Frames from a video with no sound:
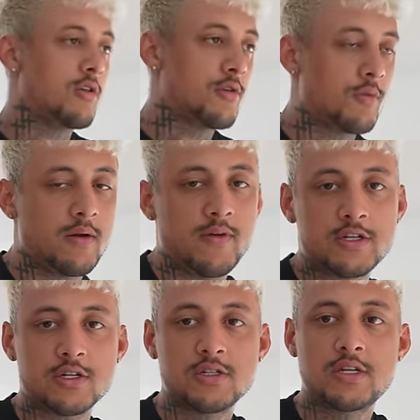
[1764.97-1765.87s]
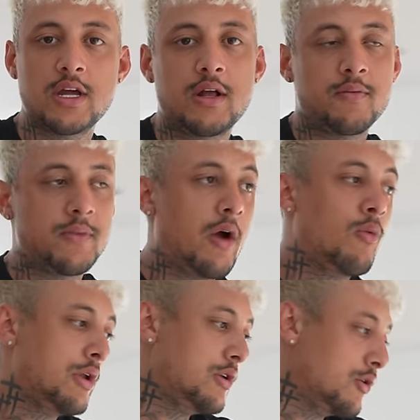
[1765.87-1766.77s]
of the renovations that
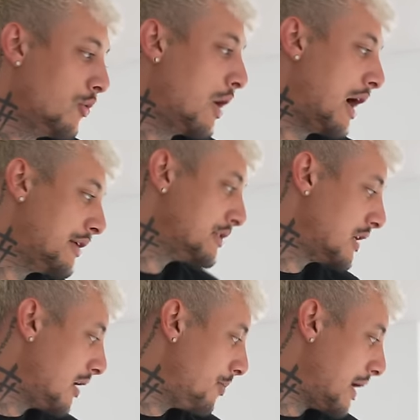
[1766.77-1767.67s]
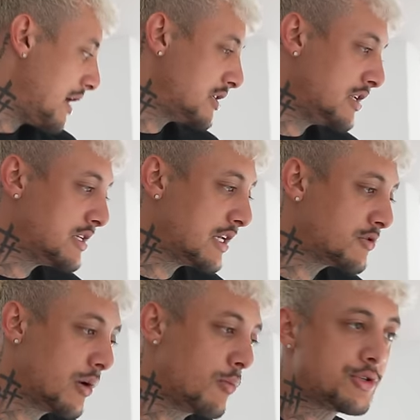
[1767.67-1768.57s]
we do as time passes. That's
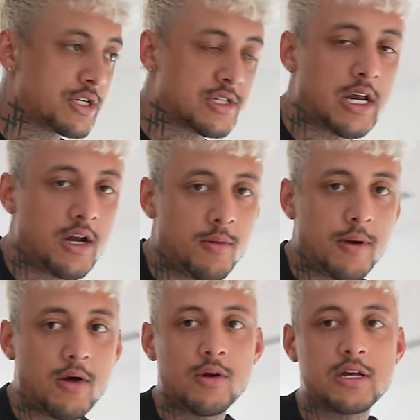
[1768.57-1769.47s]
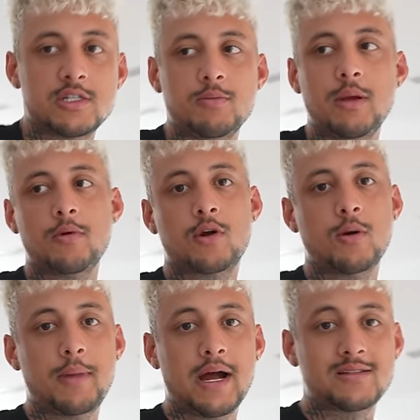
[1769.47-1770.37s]
what I'm most excited about is to be able to
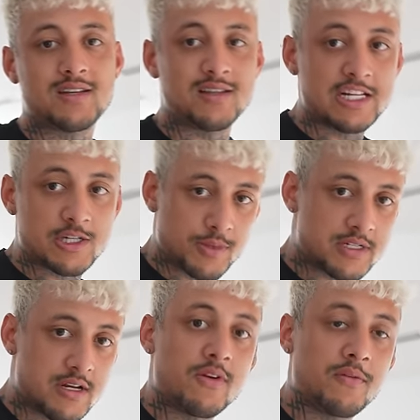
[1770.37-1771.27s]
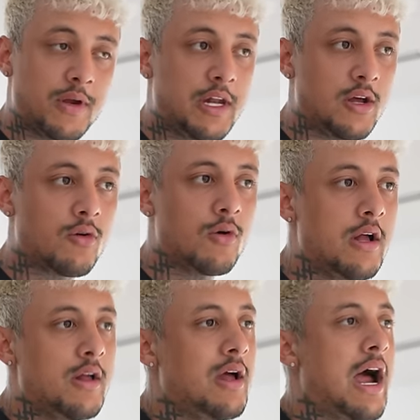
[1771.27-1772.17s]
come back to this specific video
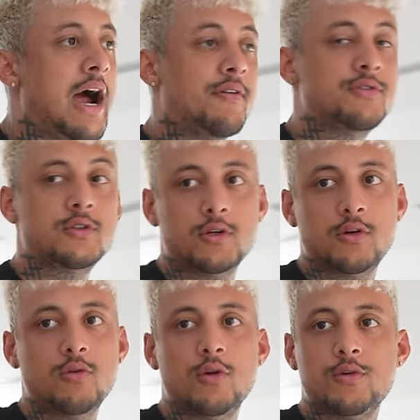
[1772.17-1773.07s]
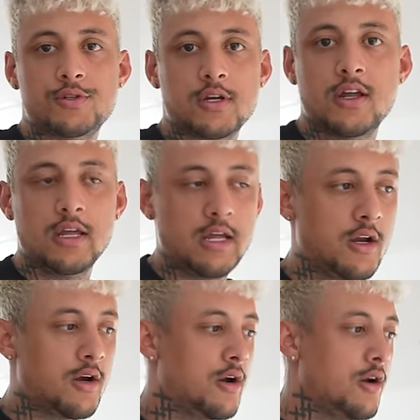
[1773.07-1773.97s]
after, who knows, a
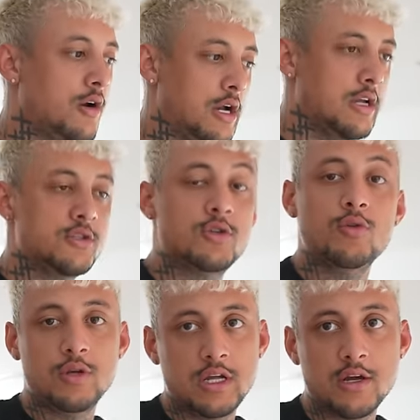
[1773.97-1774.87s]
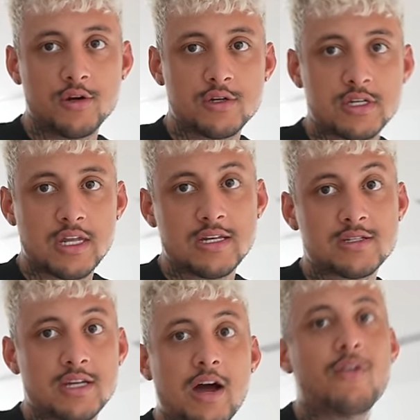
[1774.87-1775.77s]
year, two years, and then
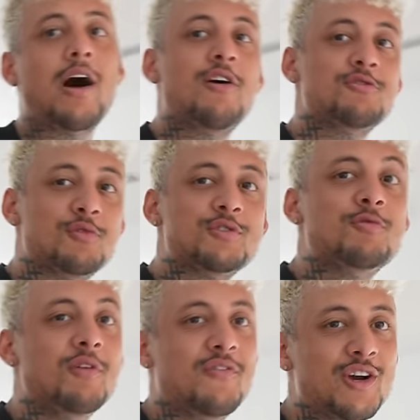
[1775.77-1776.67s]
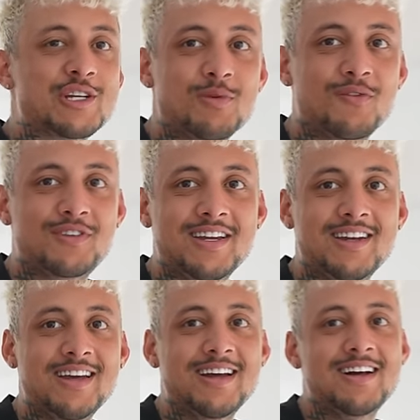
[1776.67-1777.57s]
see how the house was when we first moved in
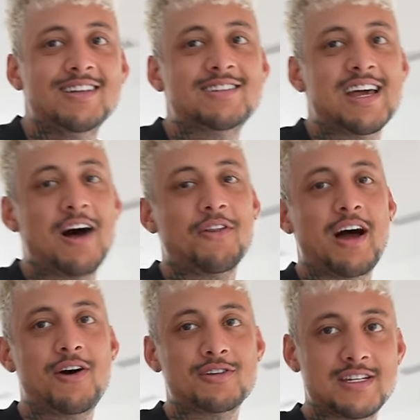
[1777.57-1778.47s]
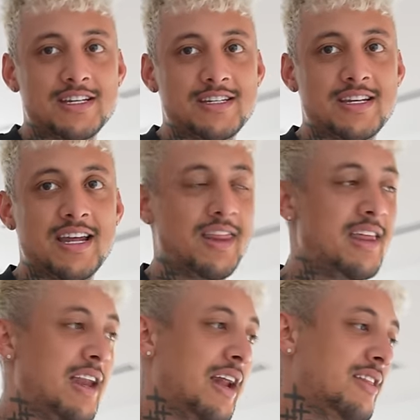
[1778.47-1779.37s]
to how the house is
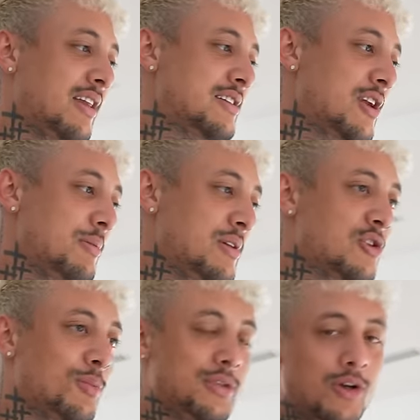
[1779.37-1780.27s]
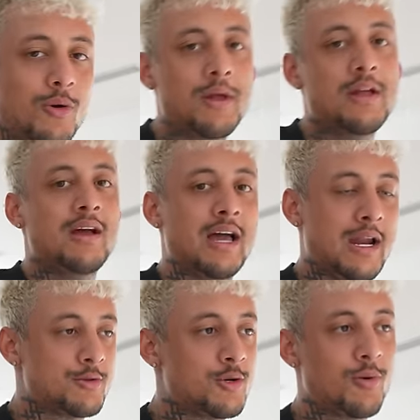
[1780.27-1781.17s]
then. I think that's gonna be super dope. And
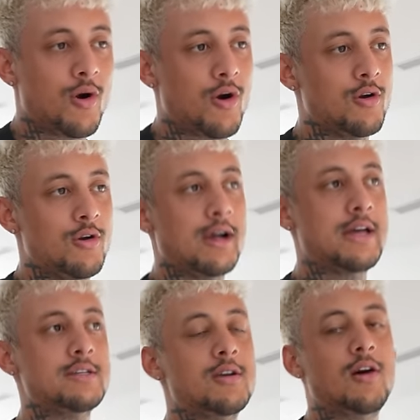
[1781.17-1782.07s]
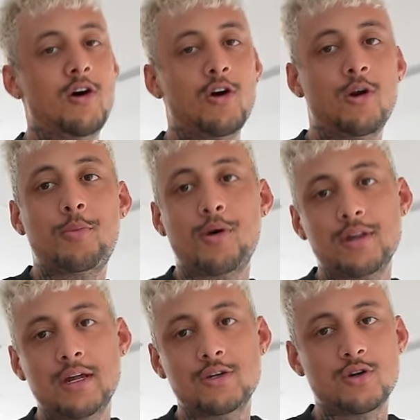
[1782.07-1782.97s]
I'm super honored you guys are a part of
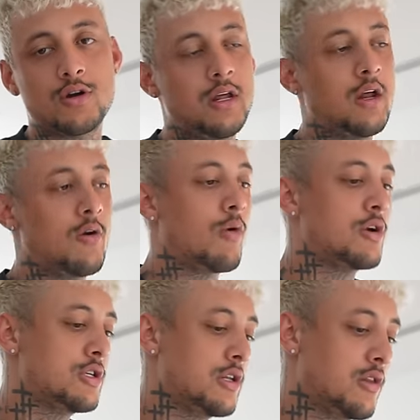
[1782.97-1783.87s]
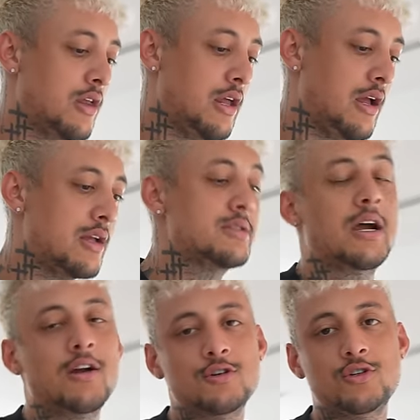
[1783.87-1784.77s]
that journey and watching the
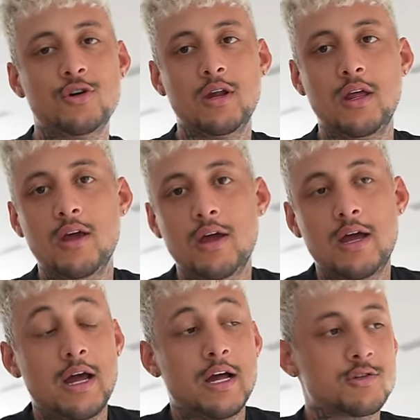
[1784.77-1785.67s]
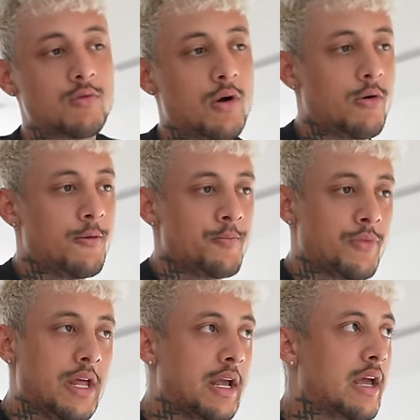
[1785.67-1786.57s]
entire journey as well.
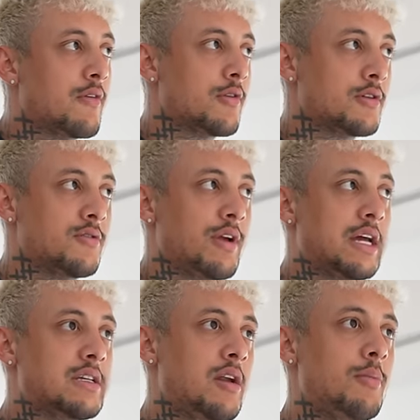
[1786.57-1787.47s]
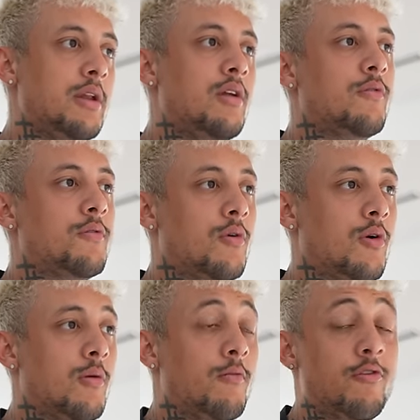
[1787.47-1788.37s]
And again, for those of you guys that have been here
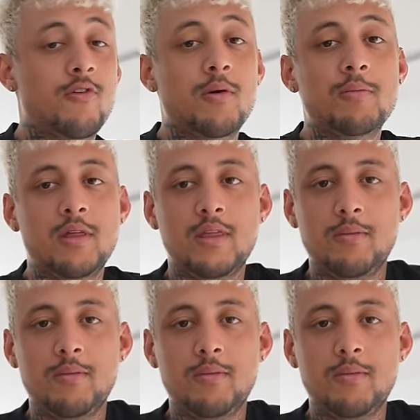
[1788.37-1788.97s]
for from the